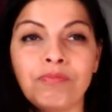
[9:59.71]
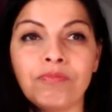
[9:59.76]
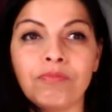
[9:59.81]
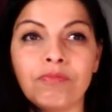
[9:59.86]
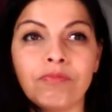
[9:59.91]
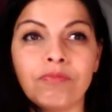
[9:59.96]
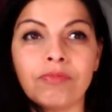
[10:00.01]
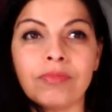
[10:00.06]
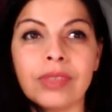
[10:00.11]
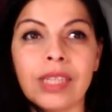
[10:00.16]

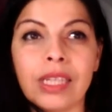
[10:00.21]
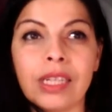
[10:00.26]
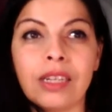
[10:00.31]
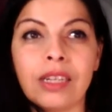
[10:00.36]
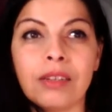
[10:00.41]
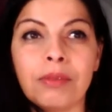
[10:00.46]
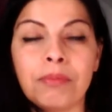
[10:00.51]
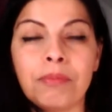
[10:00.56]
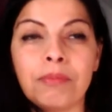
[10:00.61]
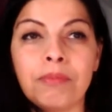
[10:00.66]
making you
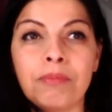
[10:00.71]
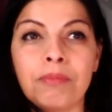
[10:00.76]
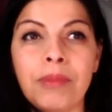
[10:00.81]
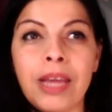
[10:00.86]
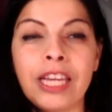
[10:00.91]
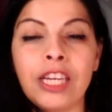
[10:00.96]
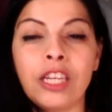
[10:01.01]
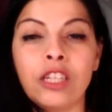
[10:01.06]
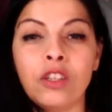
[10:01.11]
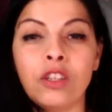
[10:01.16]

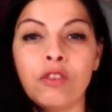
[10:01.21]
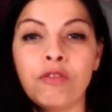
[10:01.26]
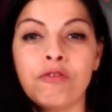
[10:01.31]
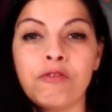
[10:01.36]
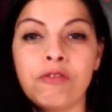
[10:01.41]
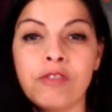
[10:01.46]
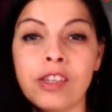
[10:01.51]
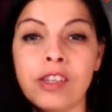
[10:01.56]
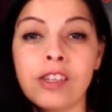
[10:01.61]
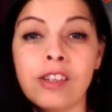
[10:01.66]
feel
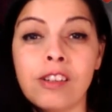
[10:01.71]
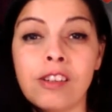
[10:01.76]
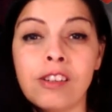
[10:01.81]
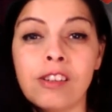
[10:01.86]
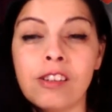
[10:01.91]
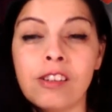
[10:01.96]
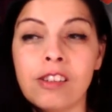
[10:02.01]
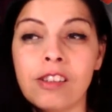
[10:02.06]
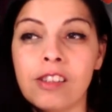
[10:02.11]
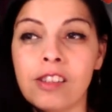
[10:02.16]
like
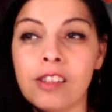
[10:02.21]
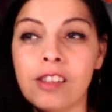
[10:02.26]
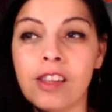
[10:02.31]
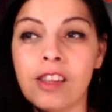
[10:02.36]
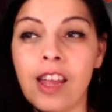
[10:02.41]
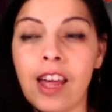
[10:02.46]
you